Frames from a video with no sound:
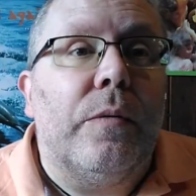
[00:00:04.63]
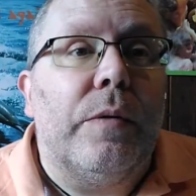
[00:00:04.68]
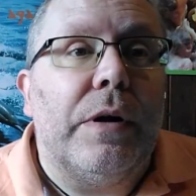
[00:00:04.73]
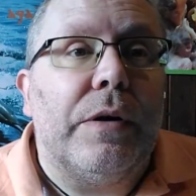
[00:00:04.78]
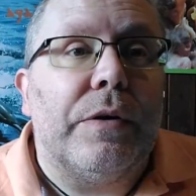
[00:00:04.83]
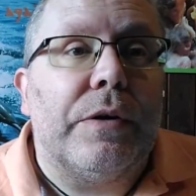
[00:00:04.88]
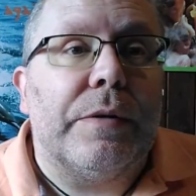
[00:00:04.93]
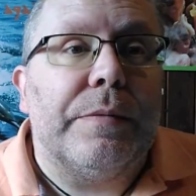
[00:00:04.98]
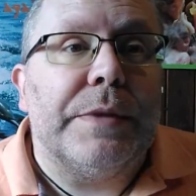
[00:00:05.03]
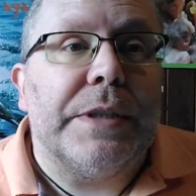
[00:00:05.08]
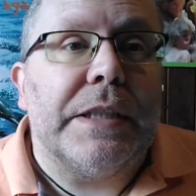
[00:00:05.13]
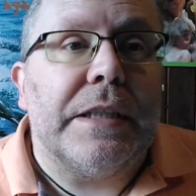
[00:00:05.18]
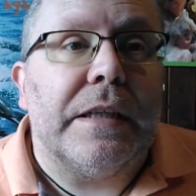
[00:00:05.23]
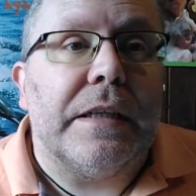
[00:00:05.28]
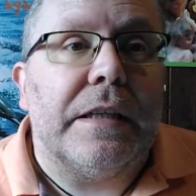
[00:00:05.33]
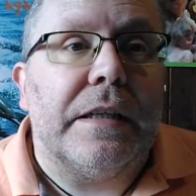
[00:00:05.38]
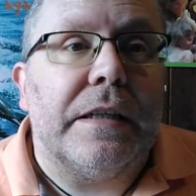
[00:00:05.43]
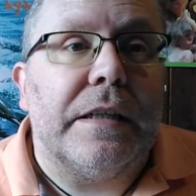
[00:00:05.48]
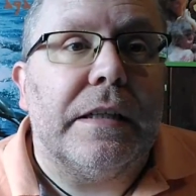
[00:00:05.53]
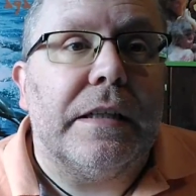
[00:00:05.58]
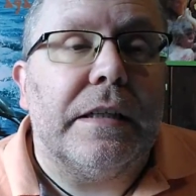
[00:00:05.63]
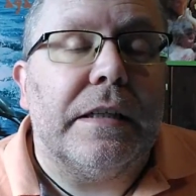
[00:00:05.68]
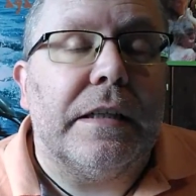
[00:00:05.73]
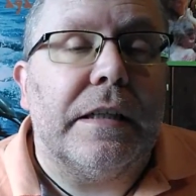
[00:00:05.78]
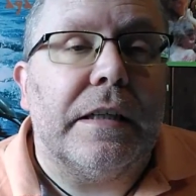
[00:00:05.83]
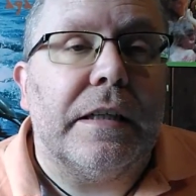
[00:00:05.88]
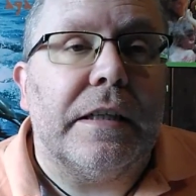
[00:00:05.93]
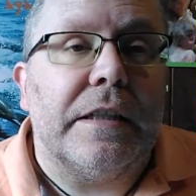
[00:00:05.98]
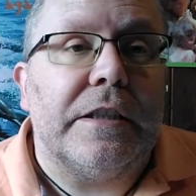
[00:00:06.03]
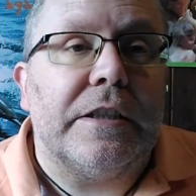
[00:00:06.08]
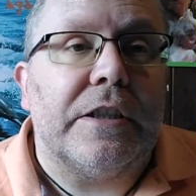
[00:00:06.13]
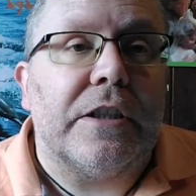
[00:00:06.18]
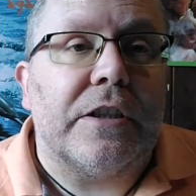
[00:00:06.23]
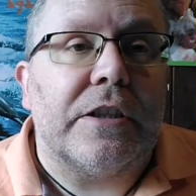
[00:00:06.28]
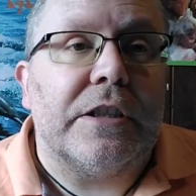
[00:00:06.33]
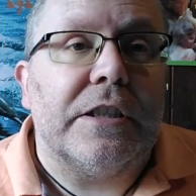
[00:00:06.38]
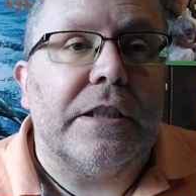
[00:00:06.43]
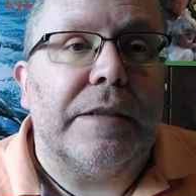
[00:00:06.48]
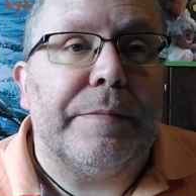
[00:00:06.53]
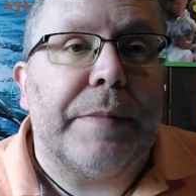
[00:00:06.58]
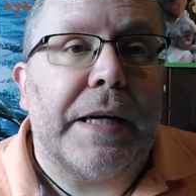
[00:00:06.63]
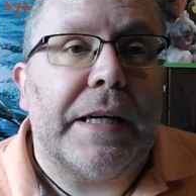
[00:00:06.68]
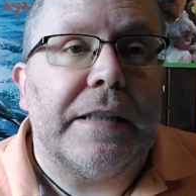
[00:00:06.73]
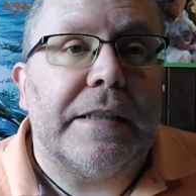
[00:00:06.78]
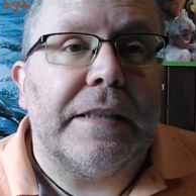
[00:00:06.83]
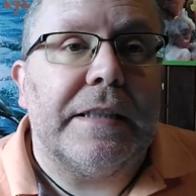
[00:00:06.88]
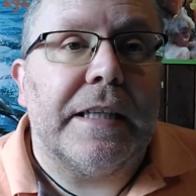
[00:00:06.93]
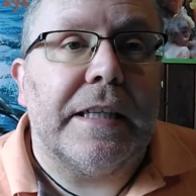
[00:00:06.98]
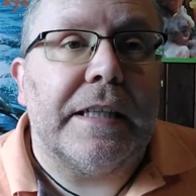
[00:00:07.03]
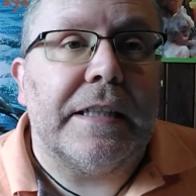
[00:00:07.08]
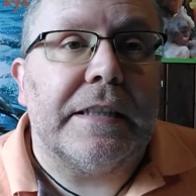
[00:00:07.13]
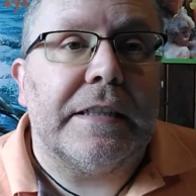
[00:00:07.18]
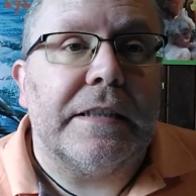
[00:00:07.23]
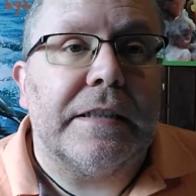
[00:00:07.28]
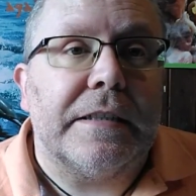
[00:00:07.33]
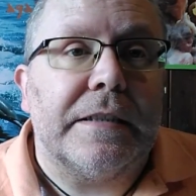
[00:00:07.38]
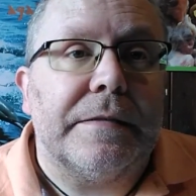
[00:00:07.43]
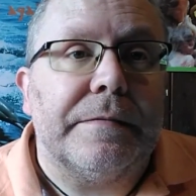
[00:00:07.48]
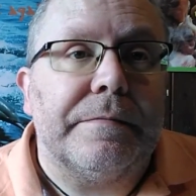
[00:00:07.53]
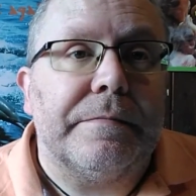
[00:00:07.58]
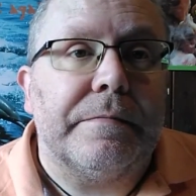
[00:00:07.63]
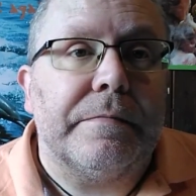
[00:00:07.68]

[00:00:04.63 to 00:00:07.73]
Welcome to an introduction to bat detectors.